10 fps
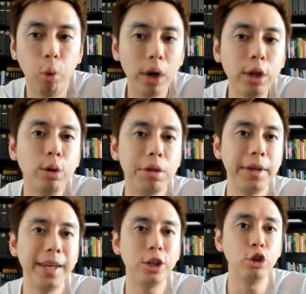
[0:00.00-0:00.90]
do you
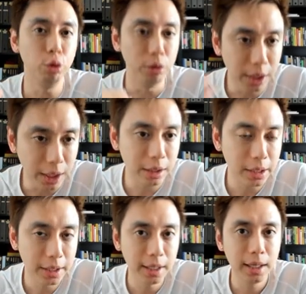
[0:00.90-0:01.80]
think you need
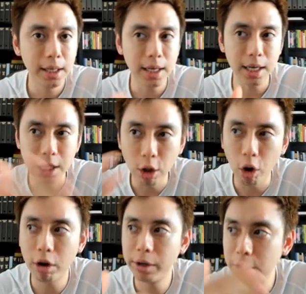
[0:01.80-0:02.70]
in
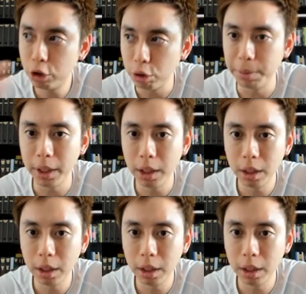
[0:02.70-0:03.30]
order to be